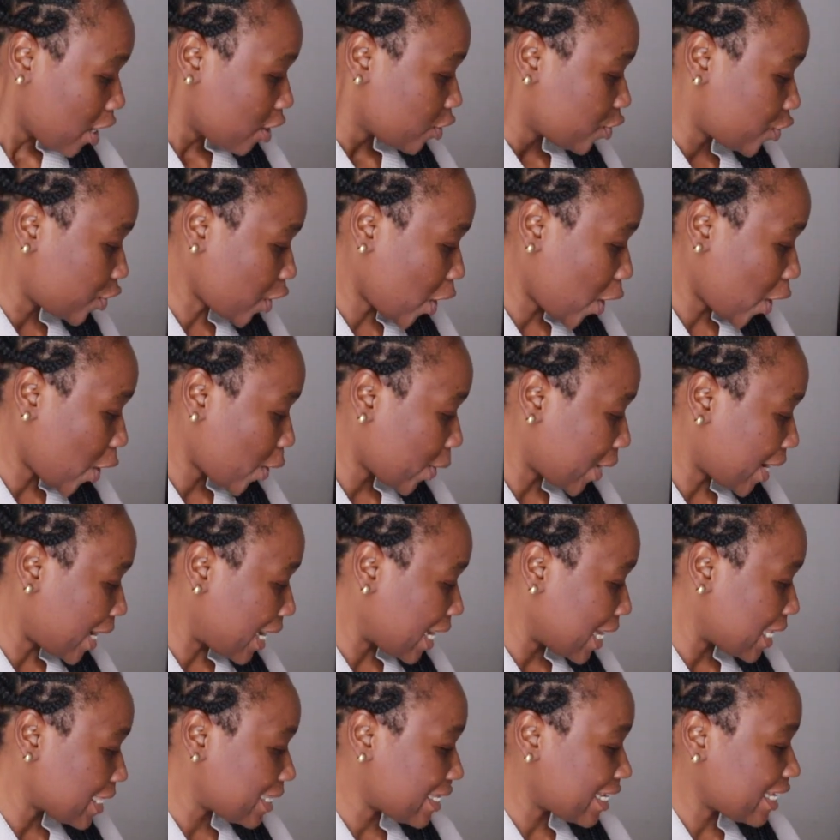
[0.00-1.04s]
So
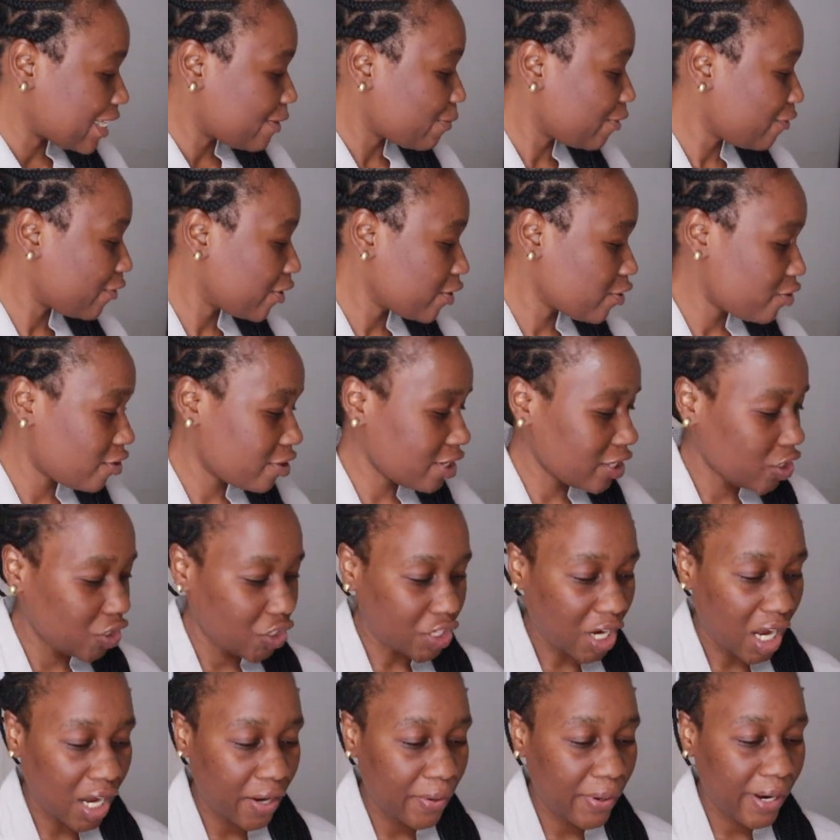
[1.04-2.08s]
guys, let's move on to the
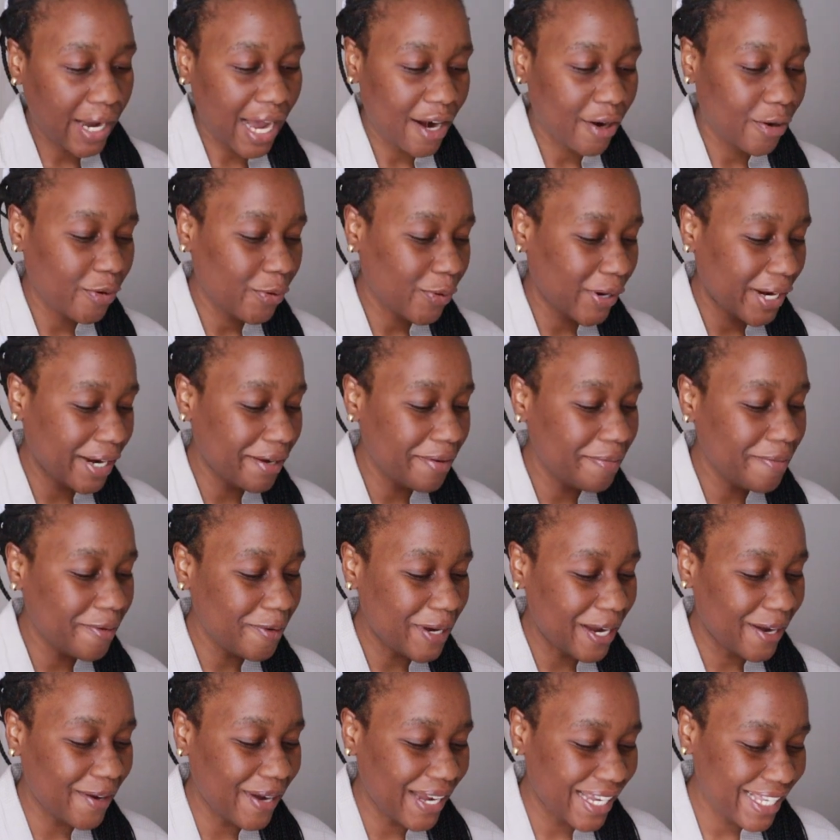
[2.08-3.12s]
shower. I don't want
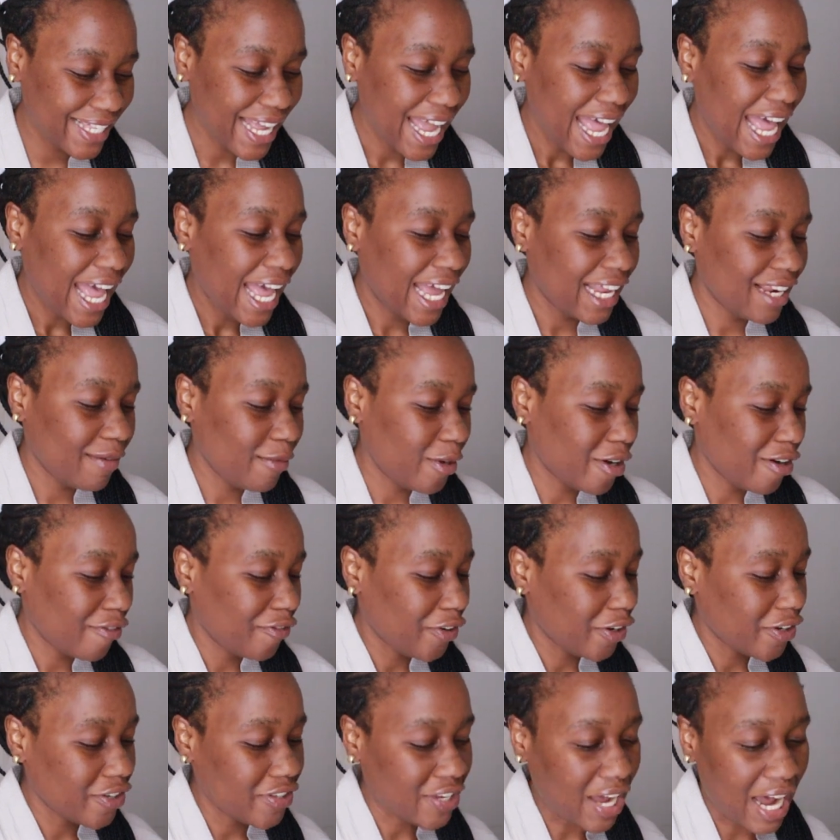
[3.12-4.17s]
to waste any more of
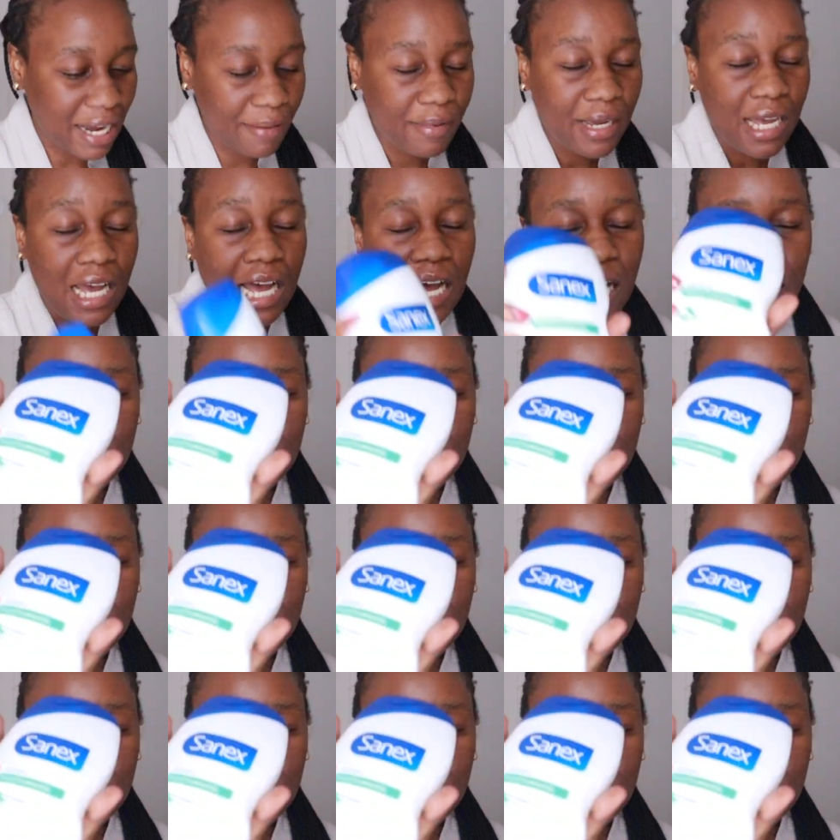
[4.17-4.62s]
your time.